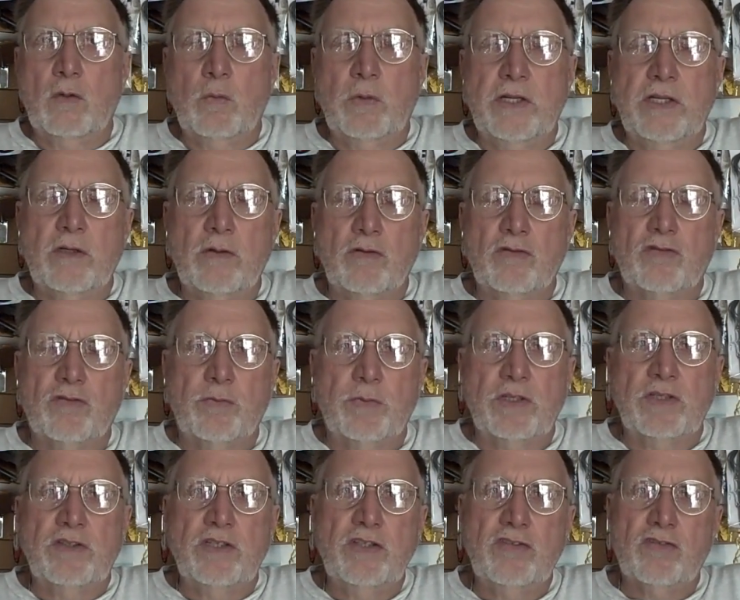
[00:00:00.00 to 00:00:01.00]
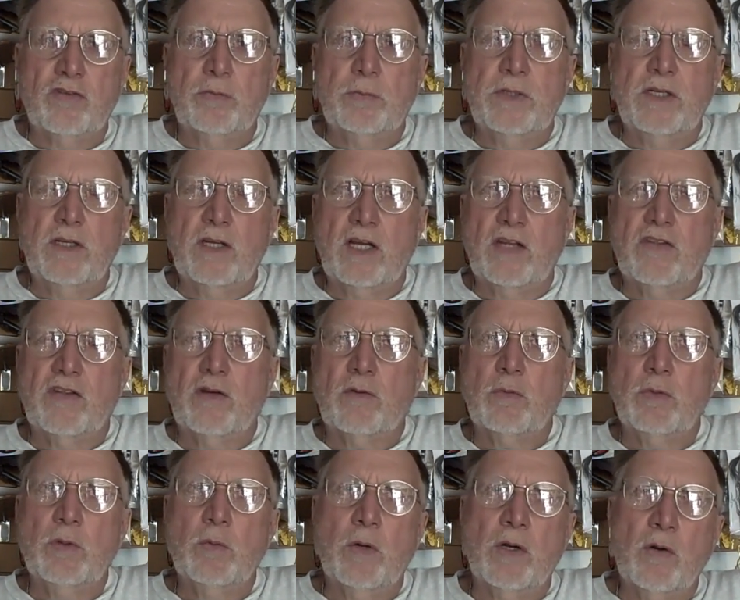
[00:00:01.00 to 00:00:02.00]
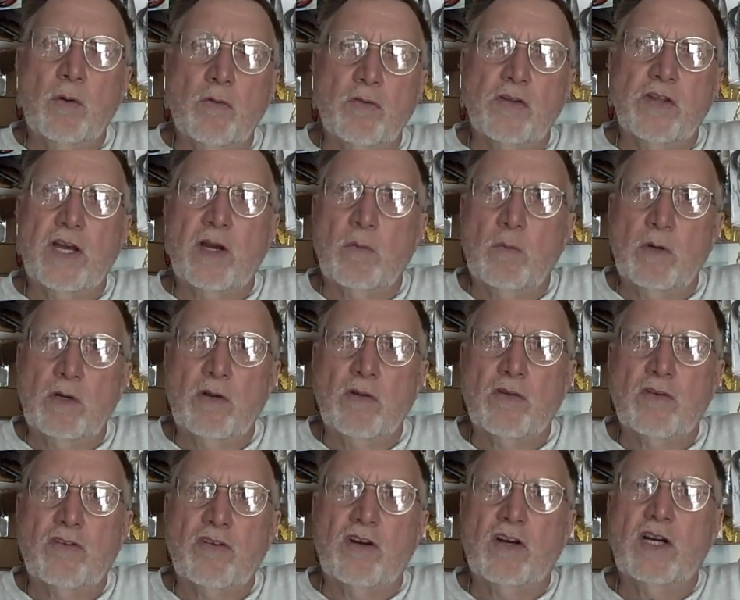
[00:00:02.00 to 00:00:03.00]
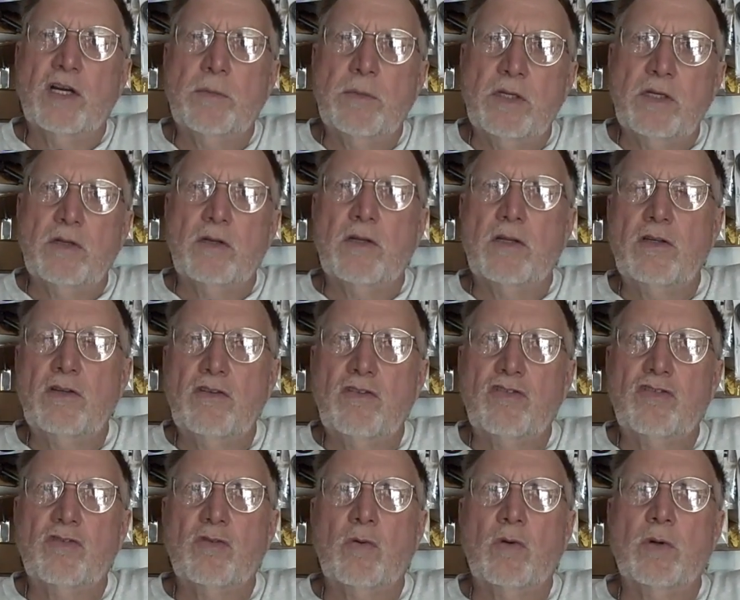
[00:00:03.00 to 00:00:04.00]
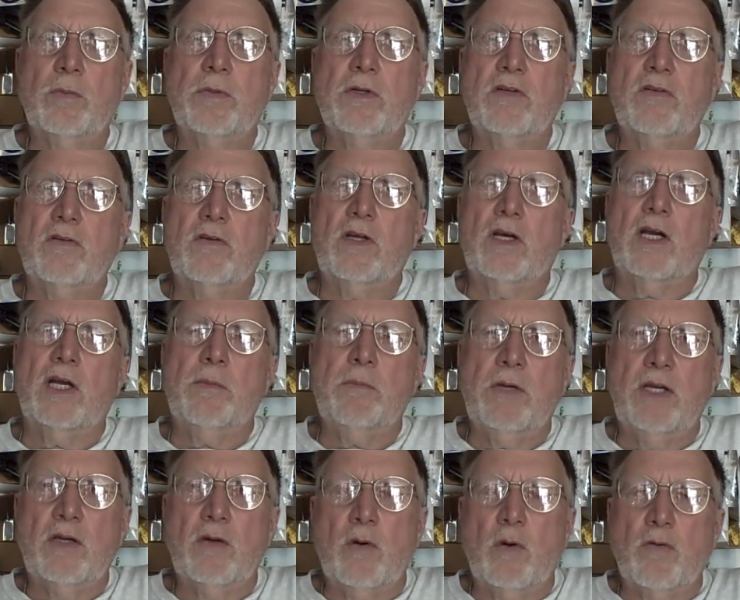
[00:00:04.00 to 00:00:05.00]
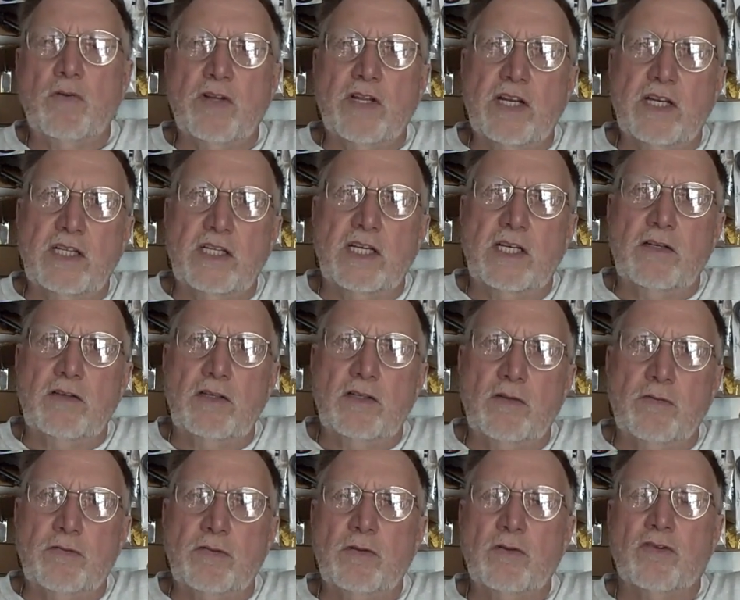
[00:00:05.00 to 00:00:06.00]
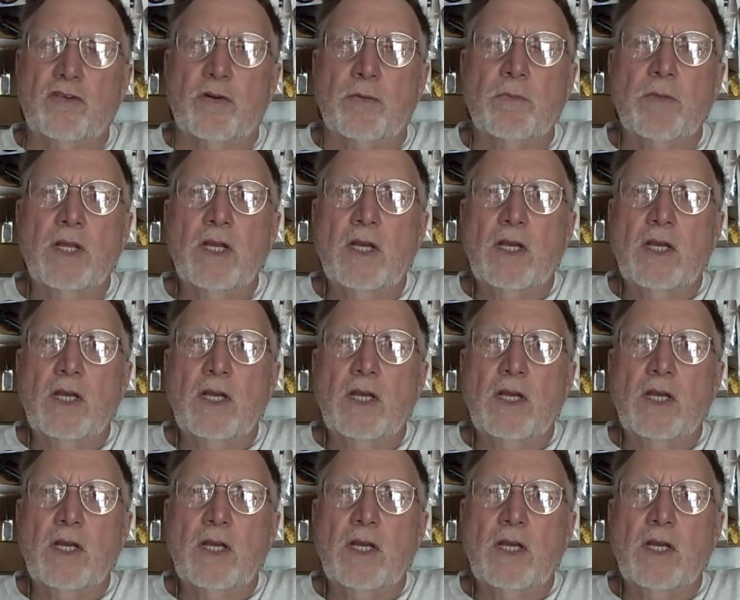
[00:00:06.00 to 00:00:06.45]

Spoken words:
When he goes to release them, and I think we went over that one other time in the store, but I may go over that again in the future.